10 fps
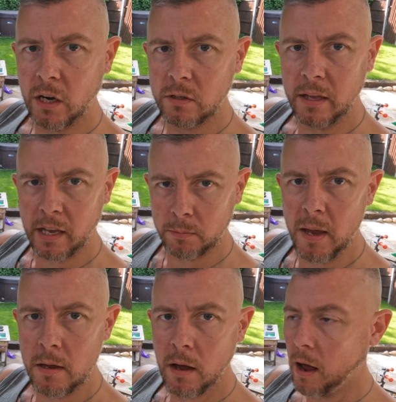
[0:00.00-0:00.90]
I was like, that's
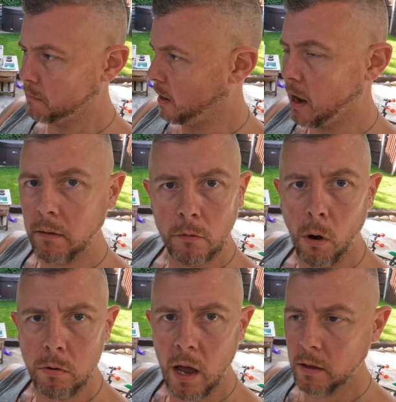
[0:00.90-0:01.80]
me. I'm that.
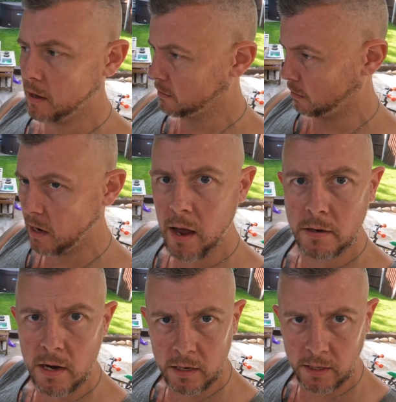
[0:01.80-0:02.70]
Oh yeah, that's
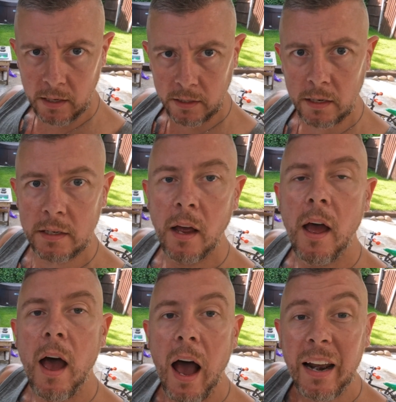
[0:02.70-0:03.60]
yes.
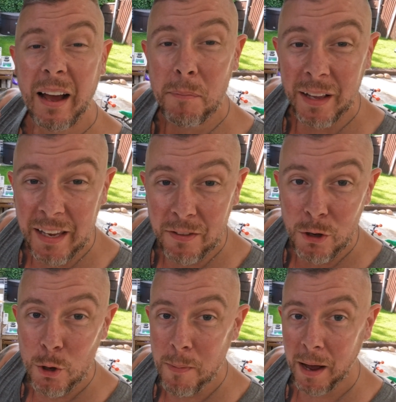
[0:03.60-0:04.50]
And I believe that
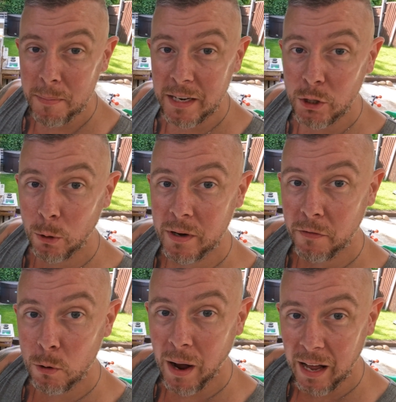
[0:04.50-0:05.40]
you might be too. And if
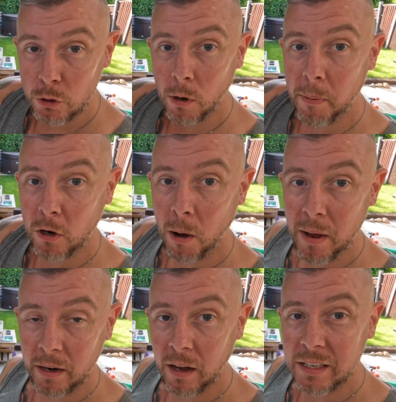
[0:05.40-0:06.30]
you are, drop a
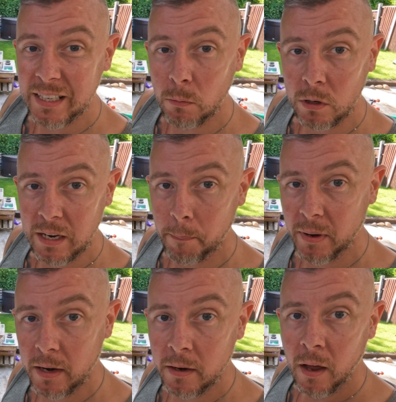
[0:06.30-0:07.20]
comment. Let's see what's
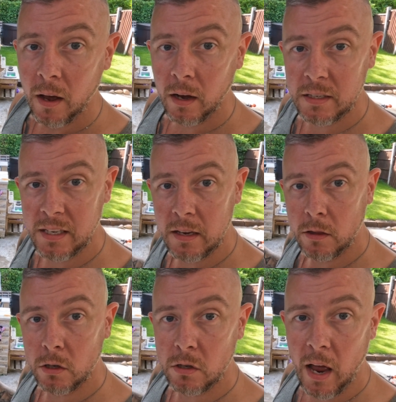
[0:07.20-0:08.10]
happening. Let's see if
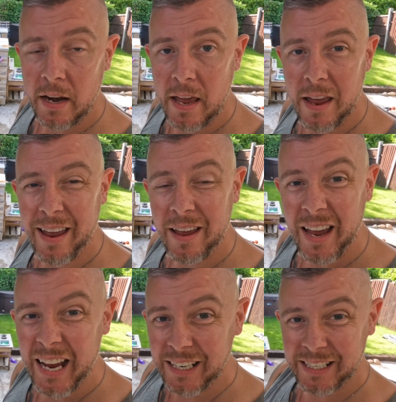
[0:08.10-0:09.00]
there's any
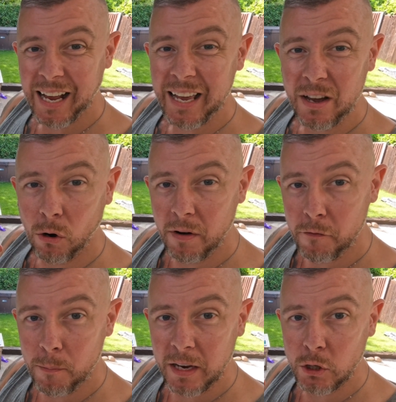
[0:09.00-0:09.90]
insight or
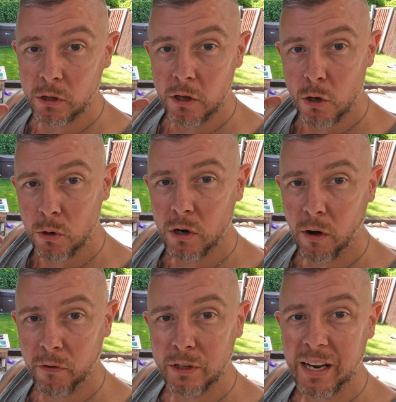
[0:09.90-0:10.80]
information that you can
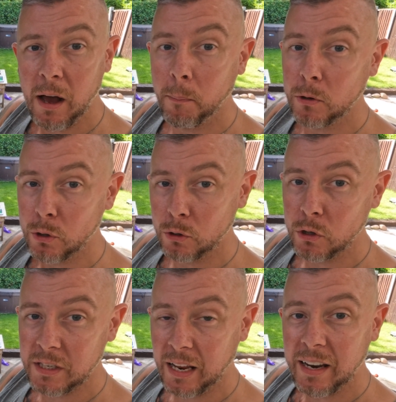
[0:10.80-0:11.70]
offer to help us
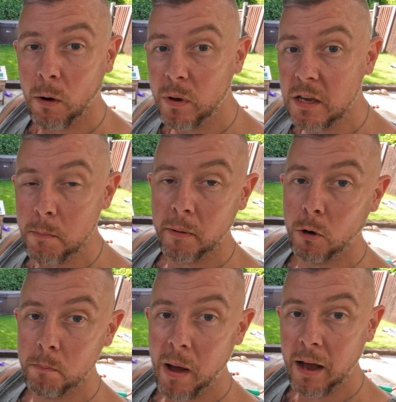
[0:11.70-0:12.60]
understand how we can
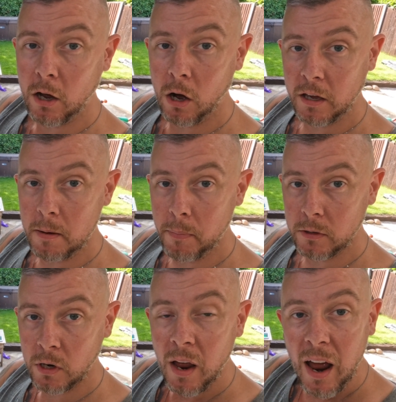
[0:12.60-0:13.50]
become better koi
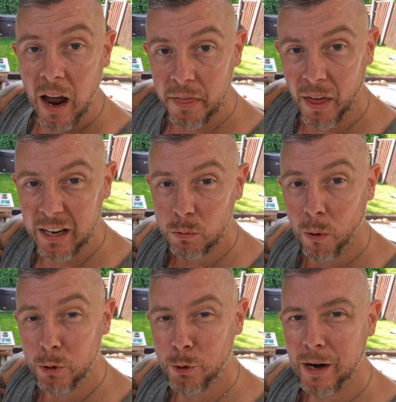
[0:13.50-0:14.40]
keepers. And that's what
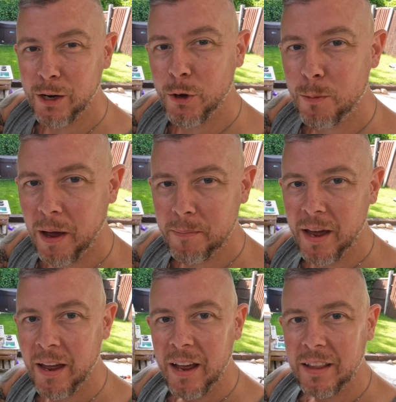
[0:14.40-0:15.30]
we're trying to do, baby.
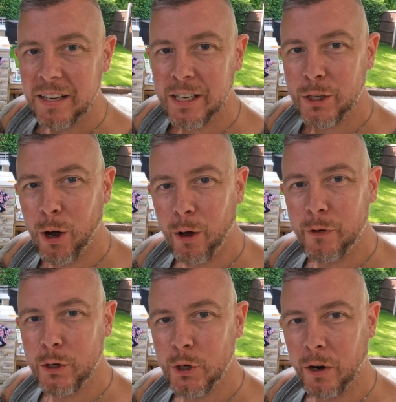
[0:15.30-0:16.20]
This is Koi
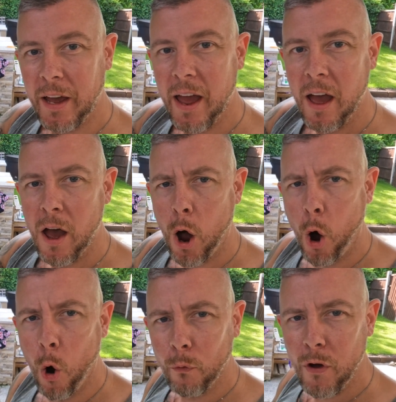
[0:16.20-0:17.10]
Fish Johnny,
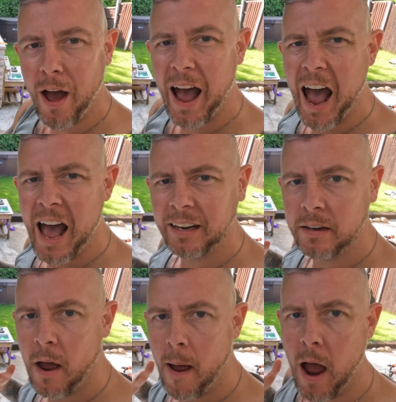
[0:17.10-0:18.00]
over and
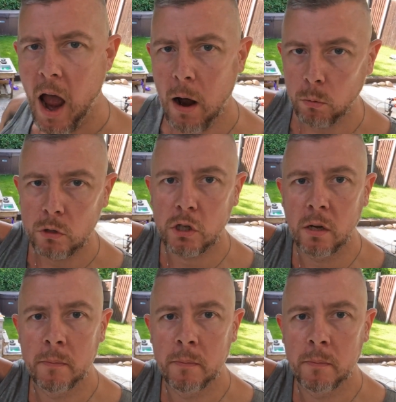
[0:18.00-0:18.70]
out.